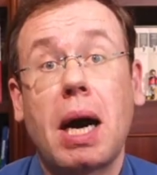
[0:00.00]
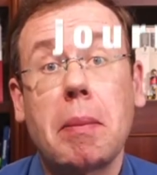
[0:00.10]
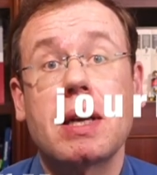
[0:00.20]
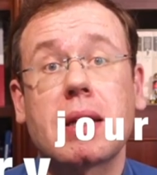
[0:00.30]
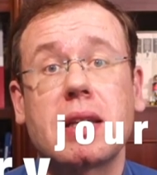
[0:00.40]

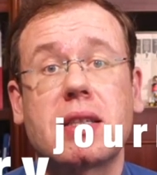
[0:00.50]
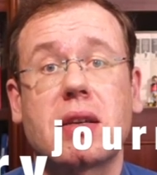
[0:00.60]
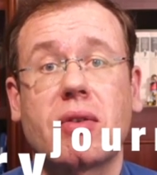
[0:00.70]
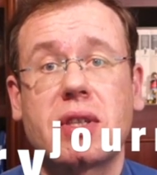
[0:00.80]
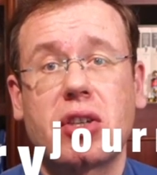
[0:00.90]
Public
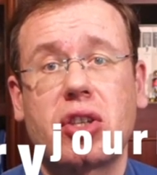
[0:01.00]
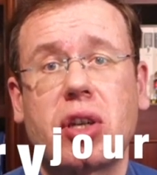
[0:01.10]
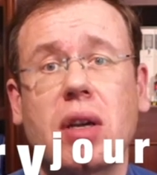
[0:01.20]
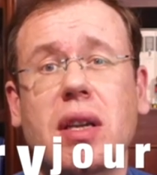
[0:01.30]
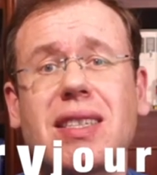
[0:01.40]
lists of such
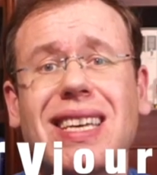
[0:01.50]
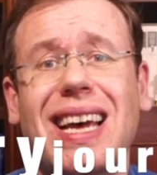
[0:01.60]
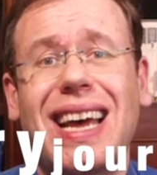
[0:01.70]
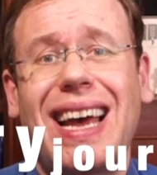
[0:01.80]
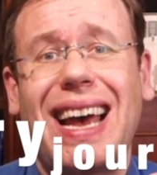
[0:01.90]
journals
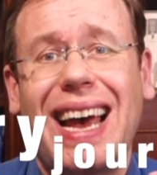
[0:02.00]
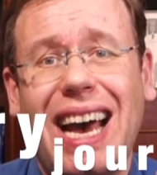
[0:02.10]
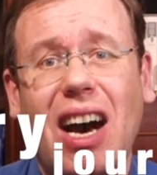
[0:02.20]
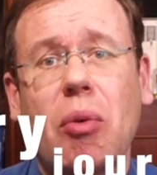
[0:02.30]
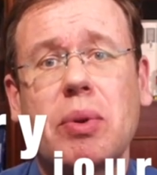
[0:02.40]

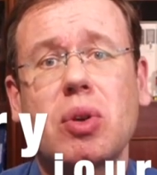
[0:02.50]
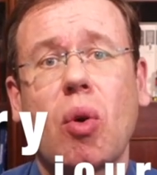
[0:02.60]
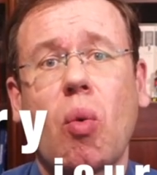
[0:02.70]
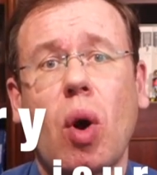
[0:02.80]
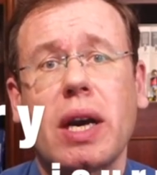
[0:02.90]
help
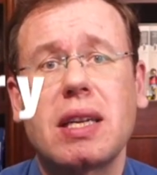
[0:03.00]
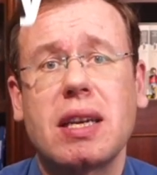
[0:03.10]
to avoid